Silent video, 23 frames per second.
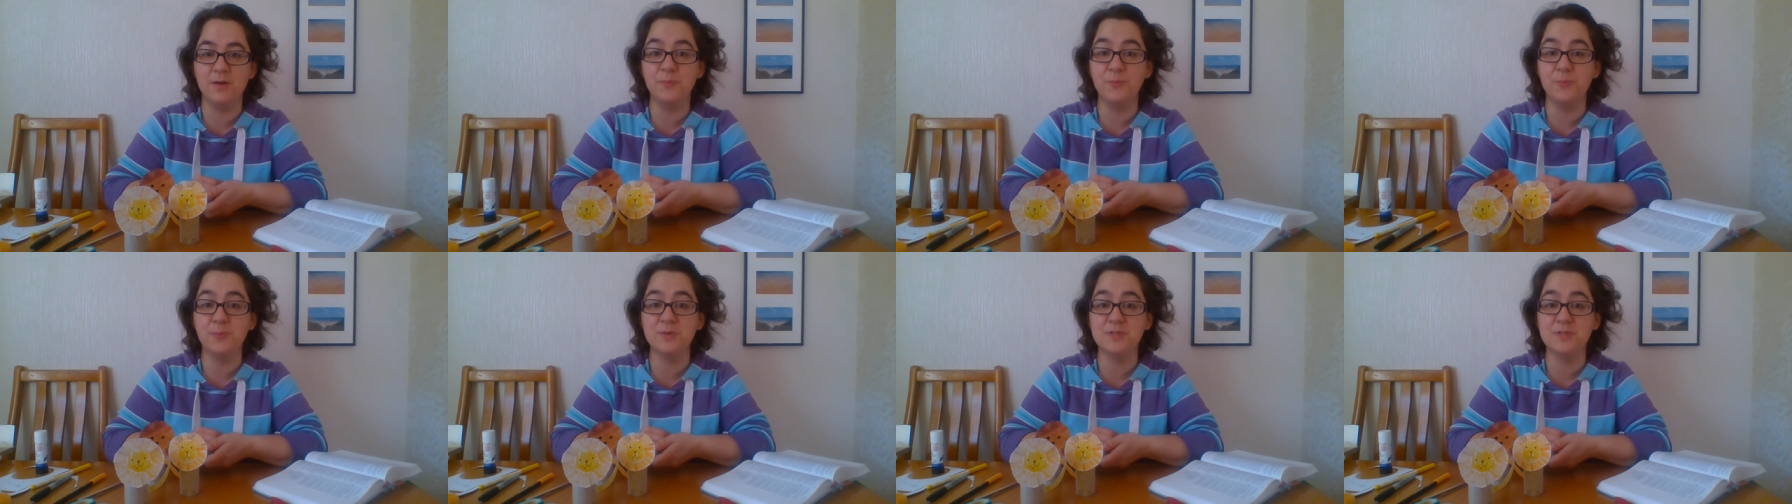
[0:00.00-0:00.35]

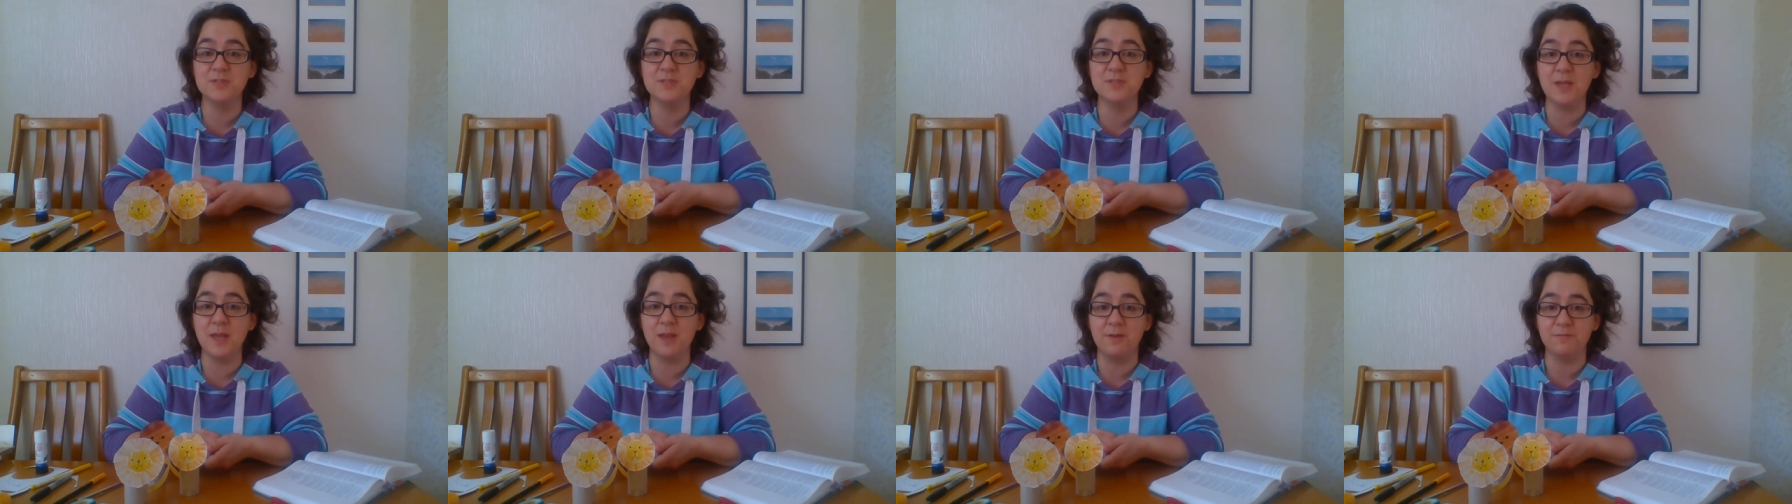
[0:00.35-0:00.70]
was
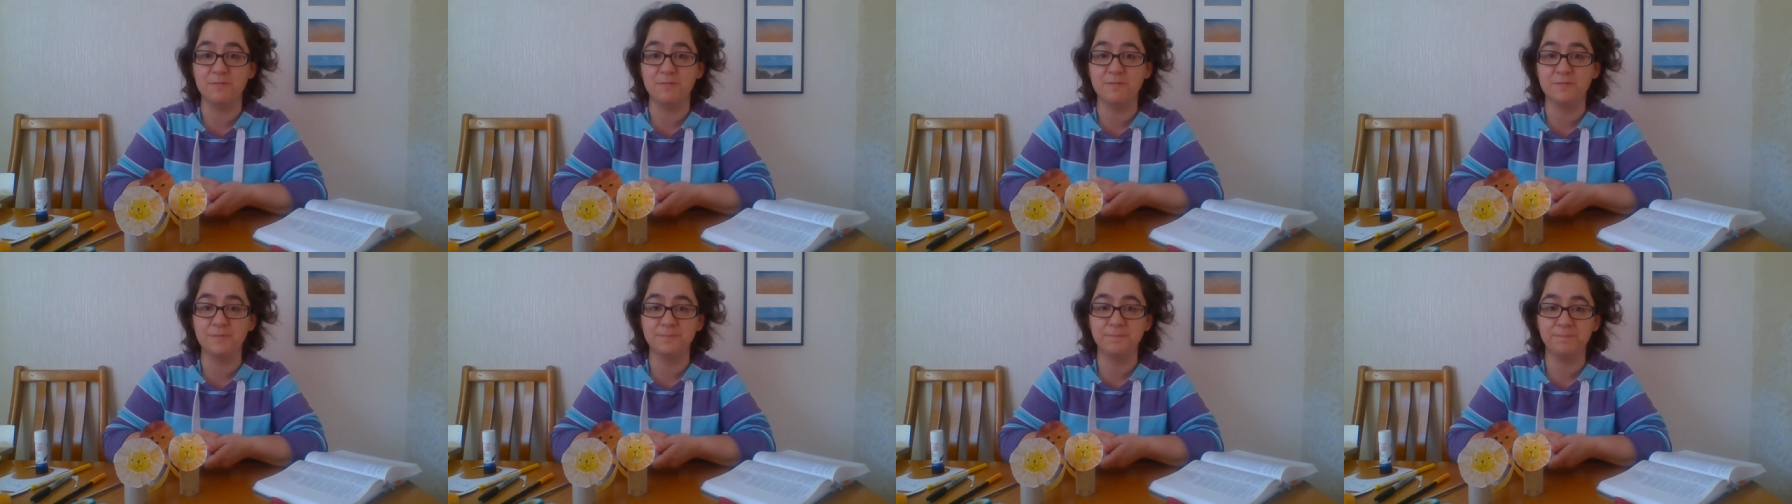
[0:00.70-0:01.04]

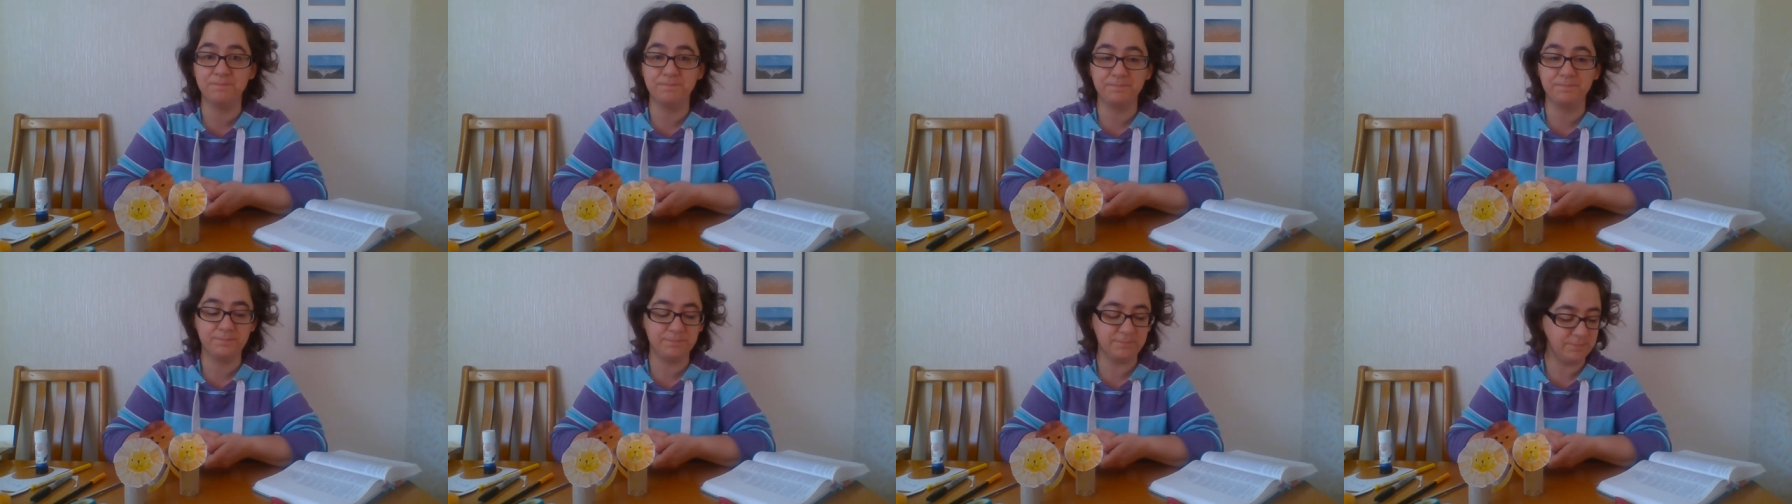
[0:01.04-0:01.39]
safe.
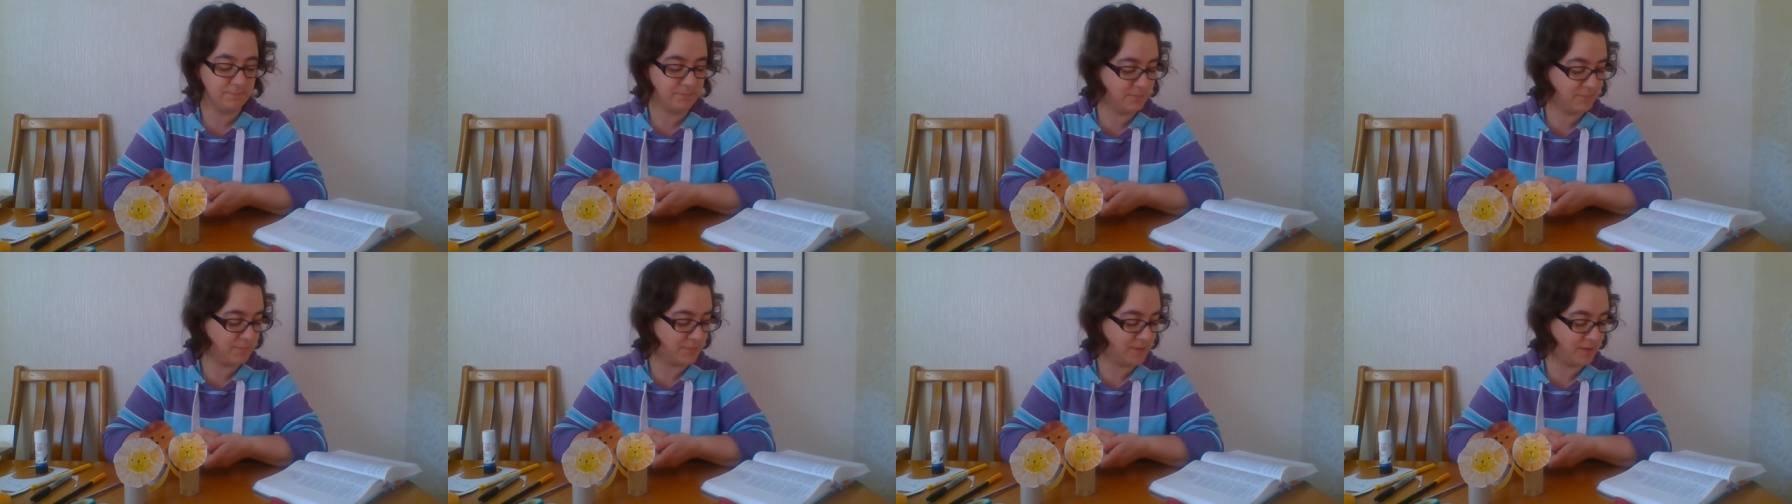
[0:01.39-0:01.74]

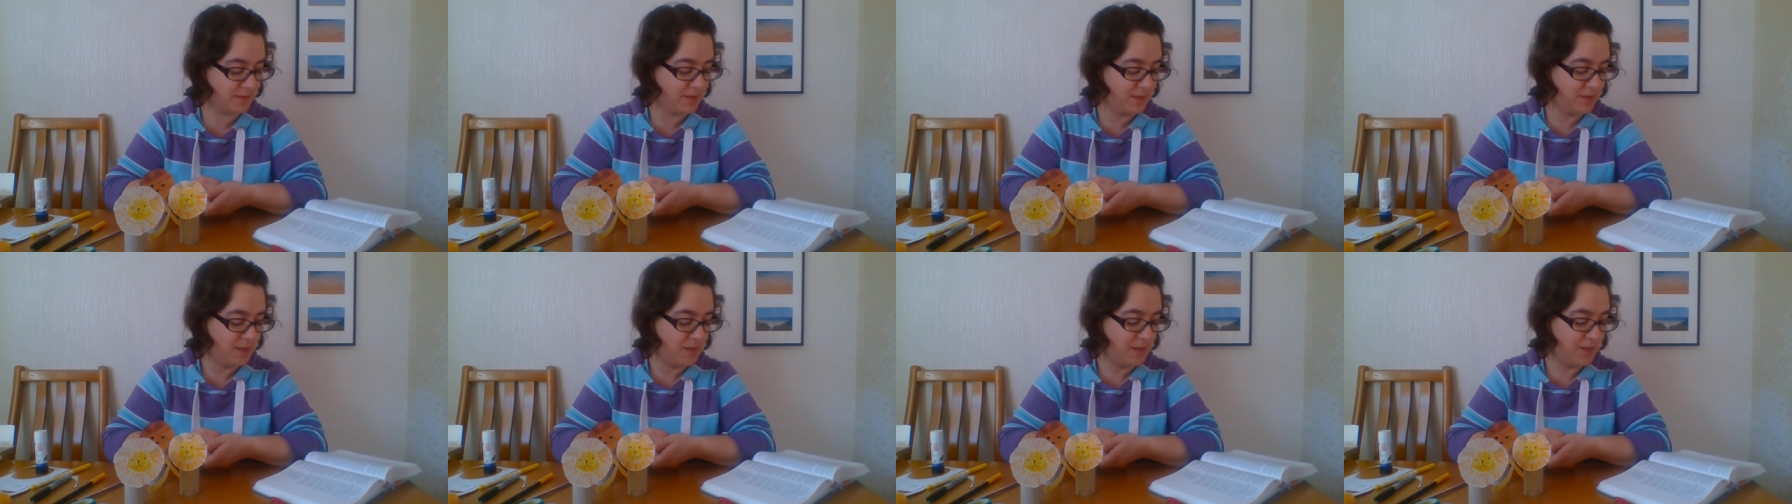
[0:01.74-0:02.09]

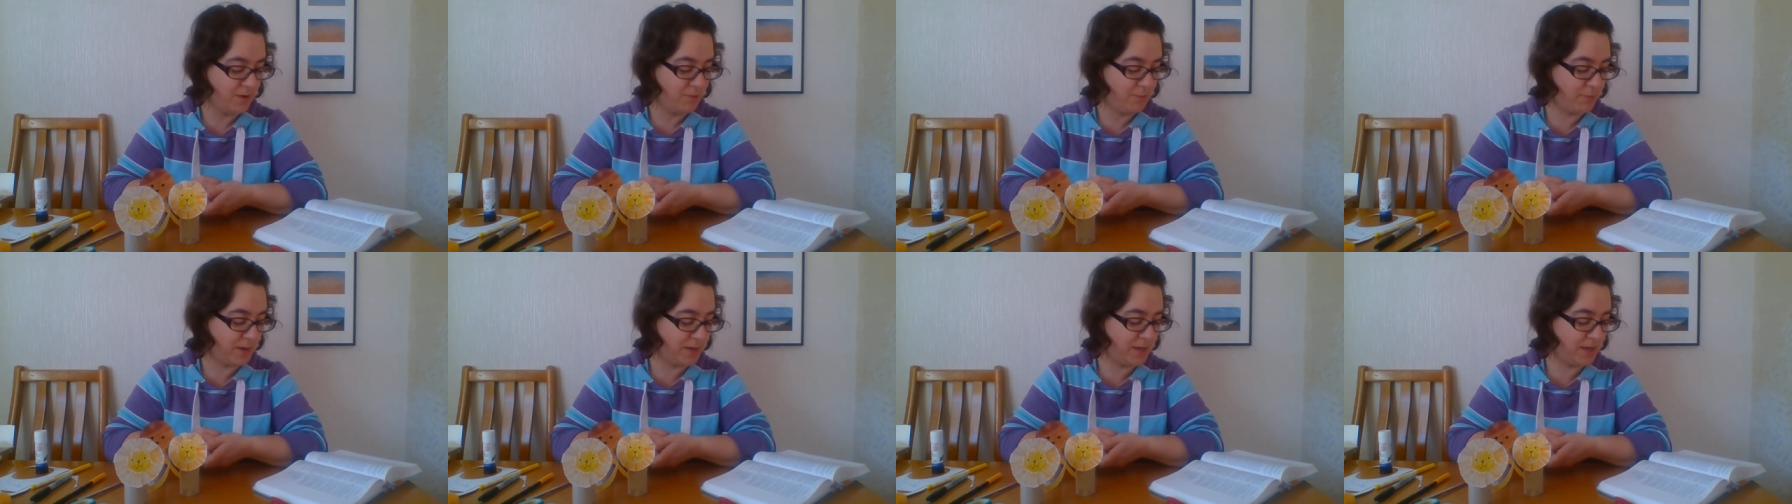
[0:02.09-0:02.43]

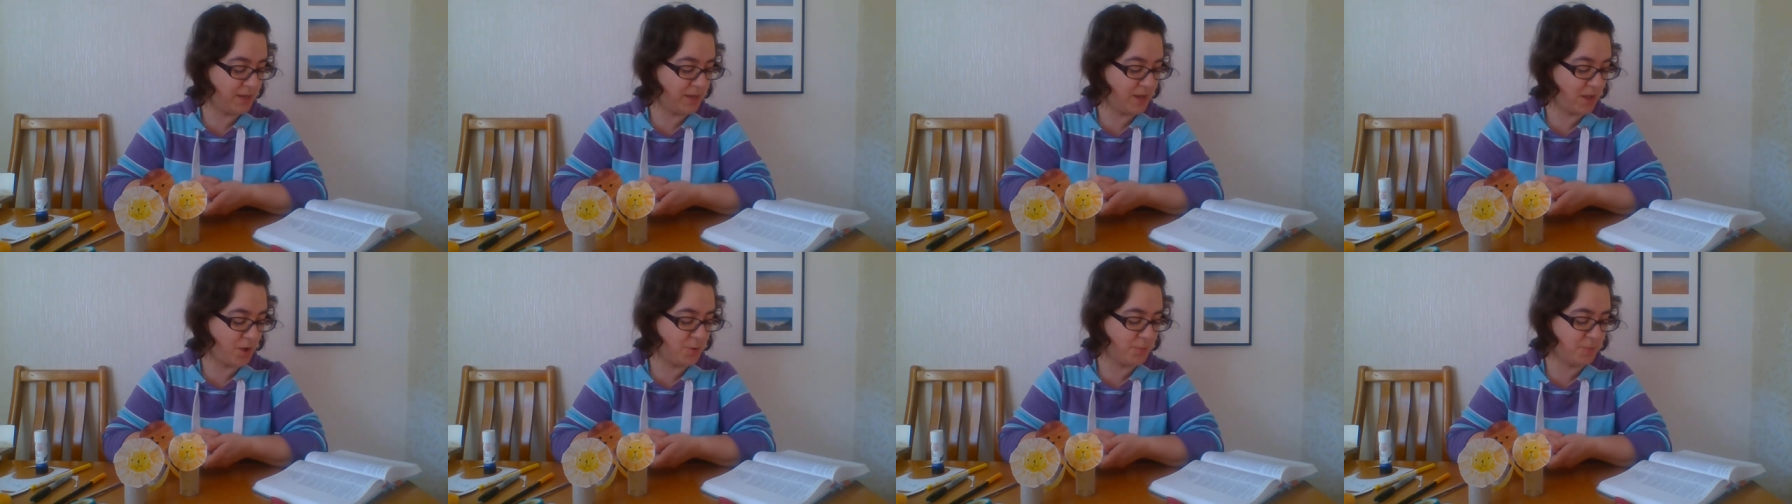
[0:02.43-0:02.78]
When
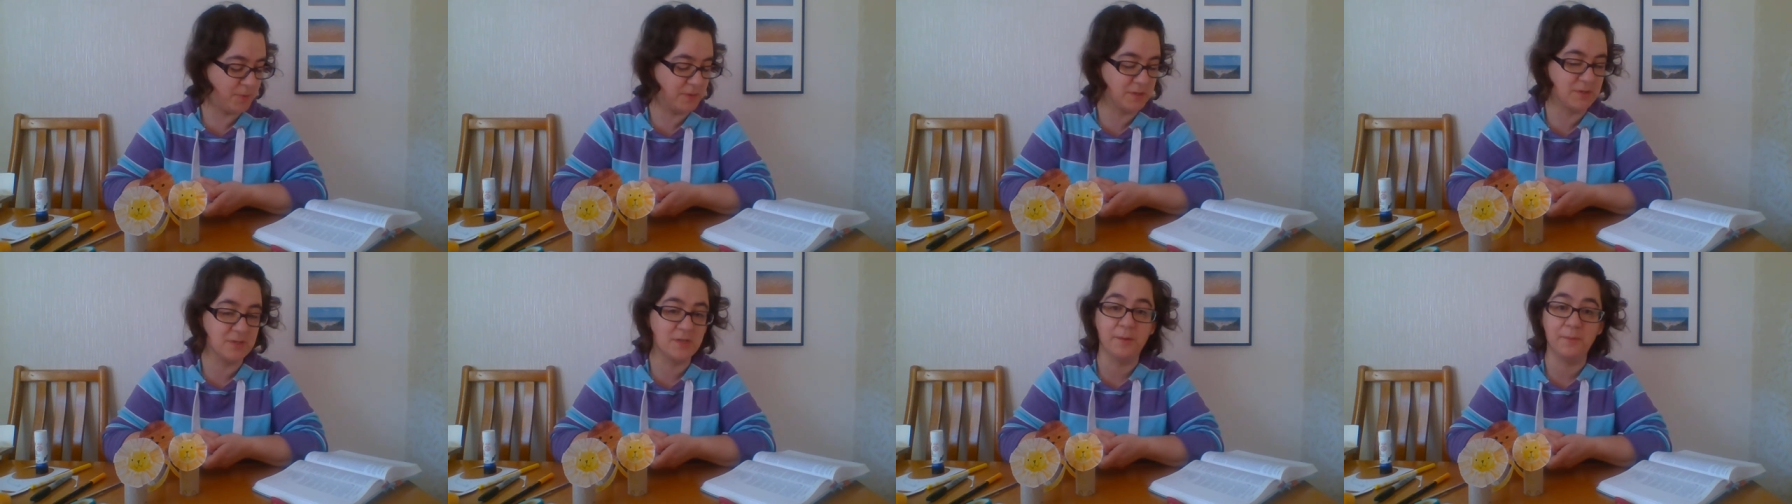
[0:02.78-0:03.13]
he
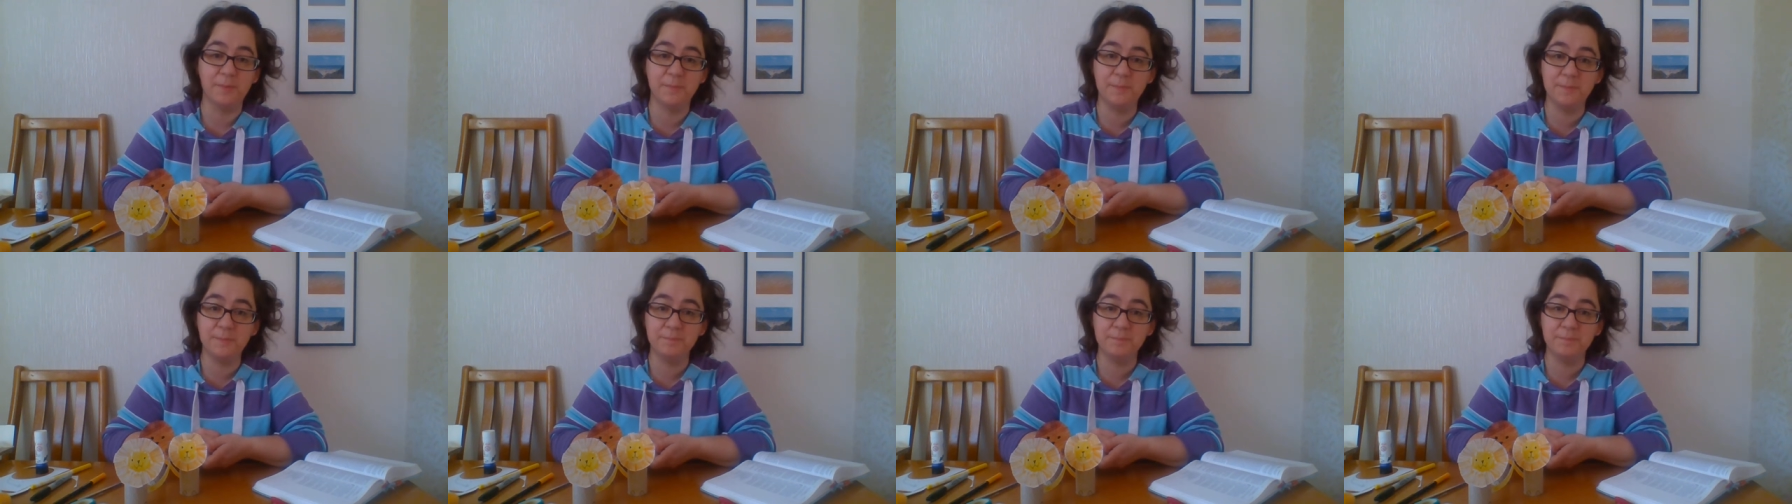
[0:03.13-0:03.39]
opened up,